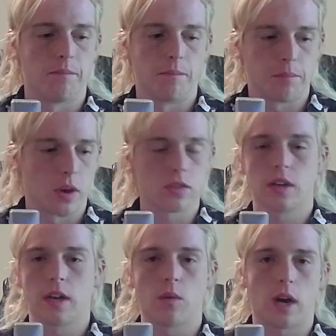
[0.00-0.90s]

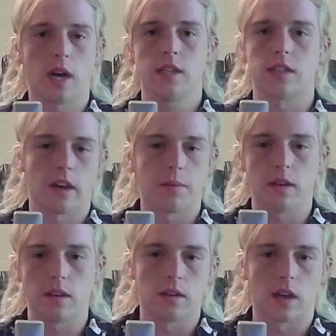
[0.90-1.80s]
personally wise, I've
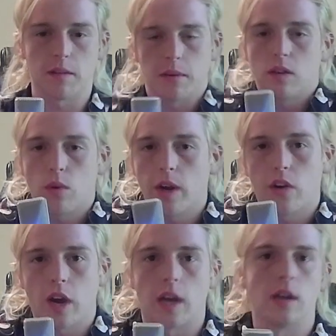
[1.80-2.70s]
been doing
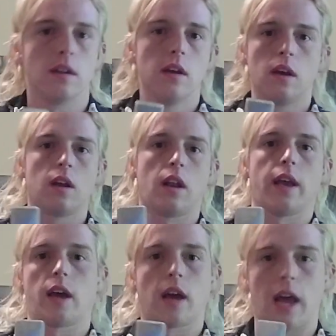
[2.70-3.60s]
great.
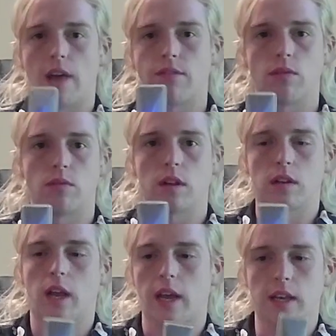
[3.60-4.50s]
I
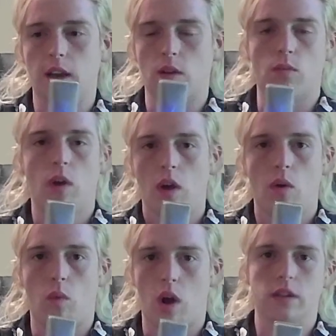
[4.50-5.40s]
didn't
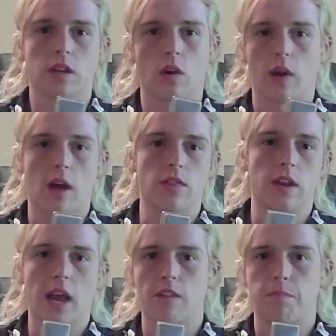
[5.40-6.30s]
want to go down the
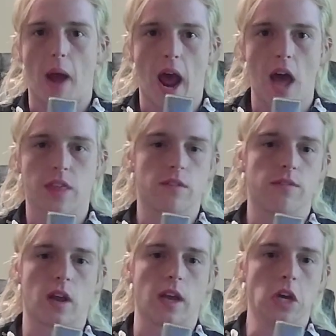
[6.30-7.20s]
negative path
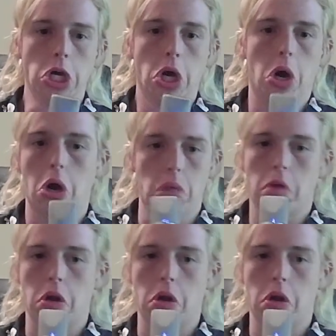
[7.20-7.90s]
of I'm